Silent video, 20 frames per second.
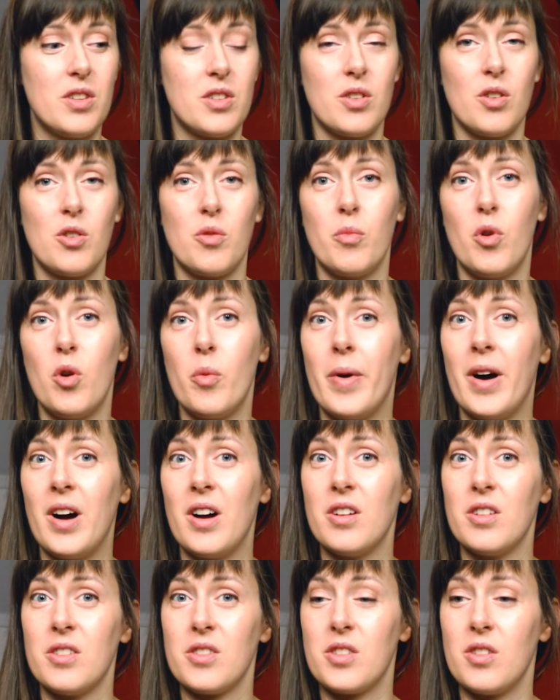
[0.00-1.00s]
So
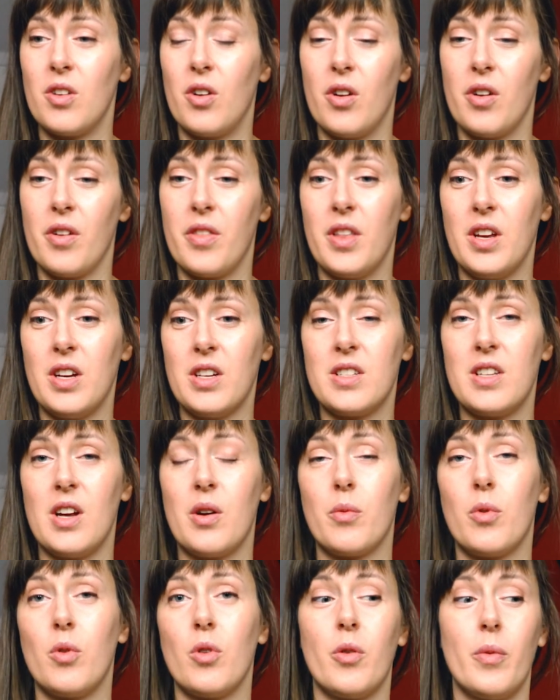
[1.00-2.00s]
mobiles are things
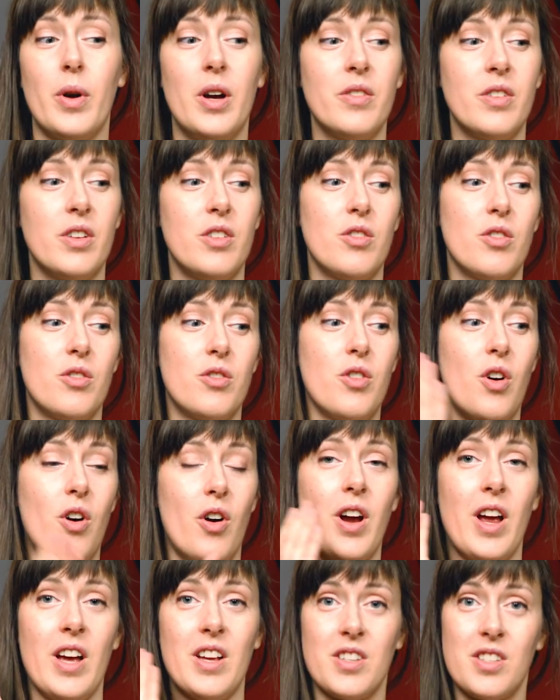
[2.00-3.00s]
that roll around and your
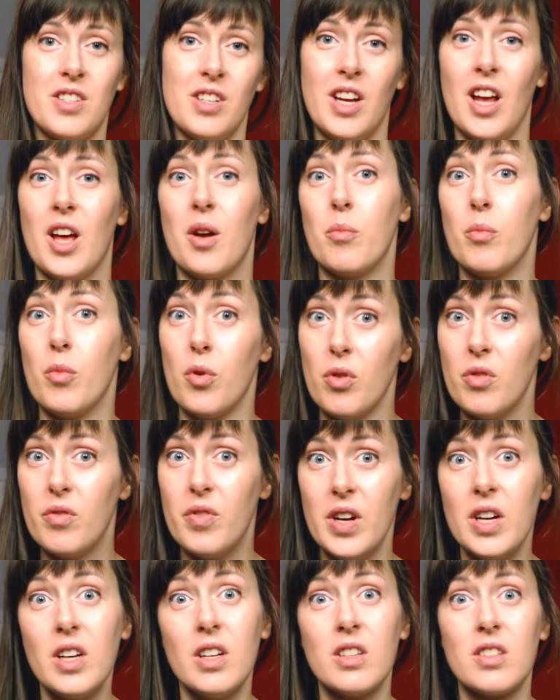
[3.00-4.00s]
dog has to get
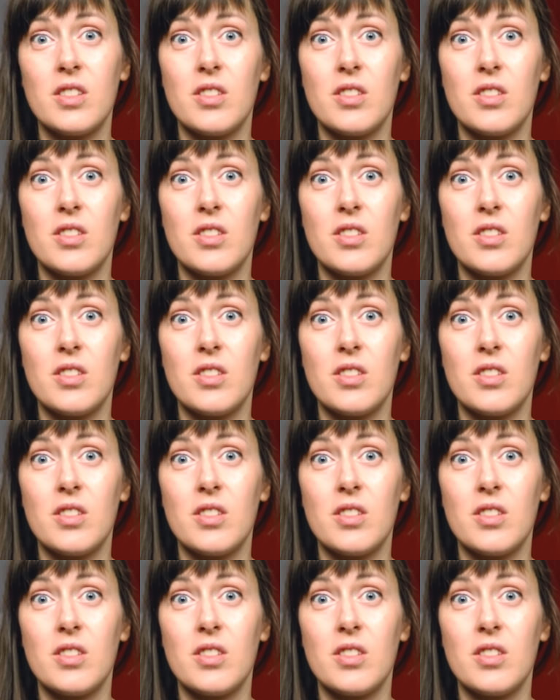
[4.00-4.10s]
moving.